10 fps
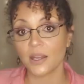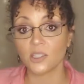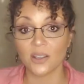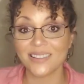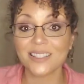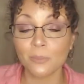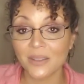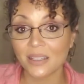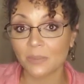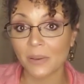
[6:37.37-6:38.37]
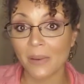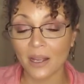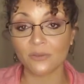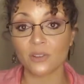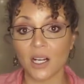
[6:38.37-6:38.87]
And so that's something to be
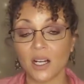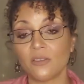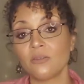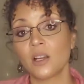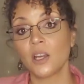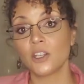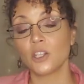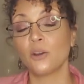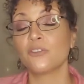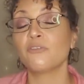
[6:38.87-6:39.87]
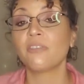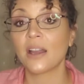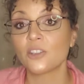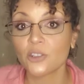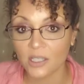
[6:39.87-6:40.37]
mindful of. You know, if you
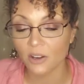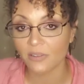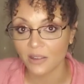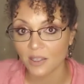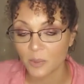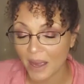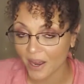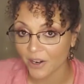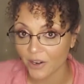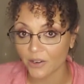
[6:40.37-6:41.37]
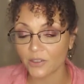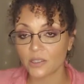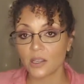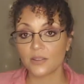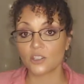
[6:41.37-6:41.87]
find yourself in these
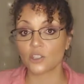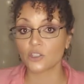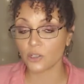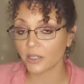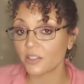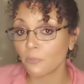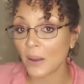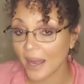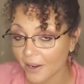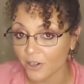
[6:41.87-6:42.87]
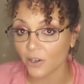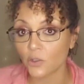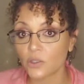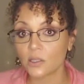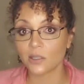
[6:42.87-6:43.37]
patterns, these destructive
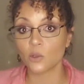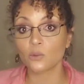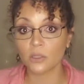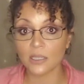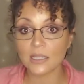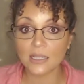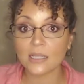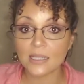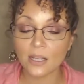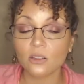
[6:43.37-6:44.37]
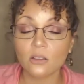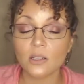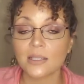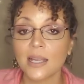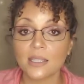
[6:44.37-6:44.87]
patterns, then you really need to take a
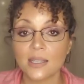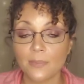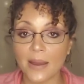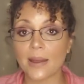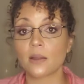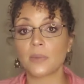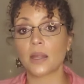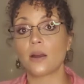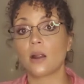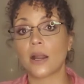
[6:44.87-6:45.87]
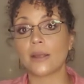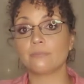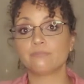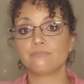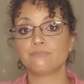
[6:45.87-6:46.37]
look and take a step back and be like, all right,